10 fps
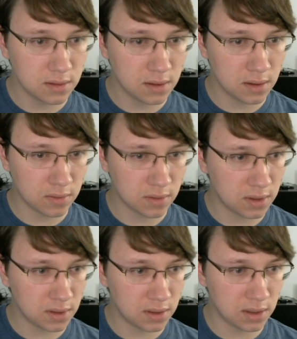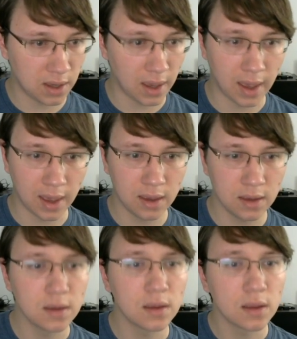Okay.
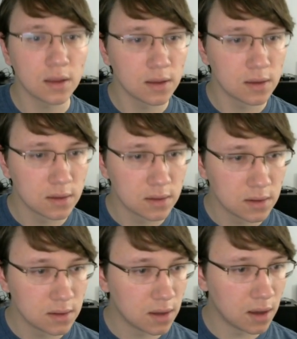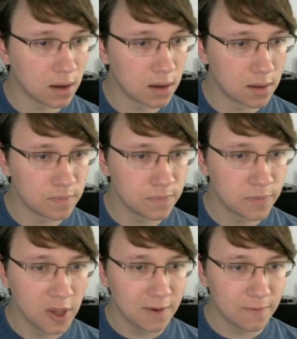
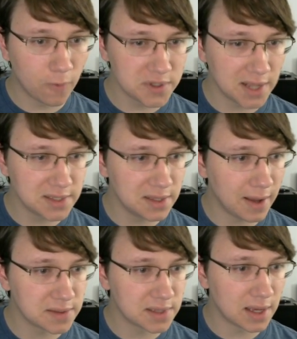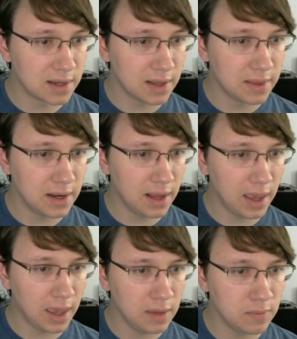4 sides on the outside, and then
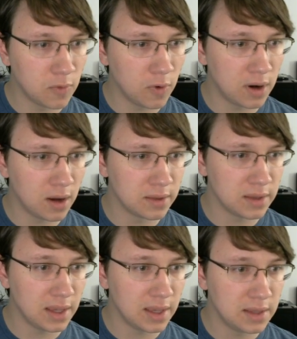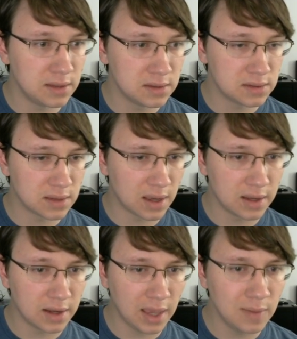8 more on the
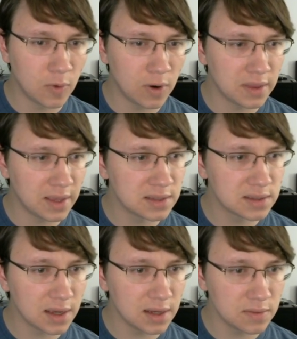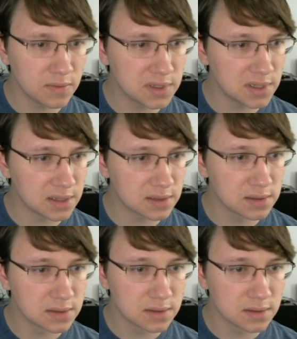inside. 8 more on the inside? What is this?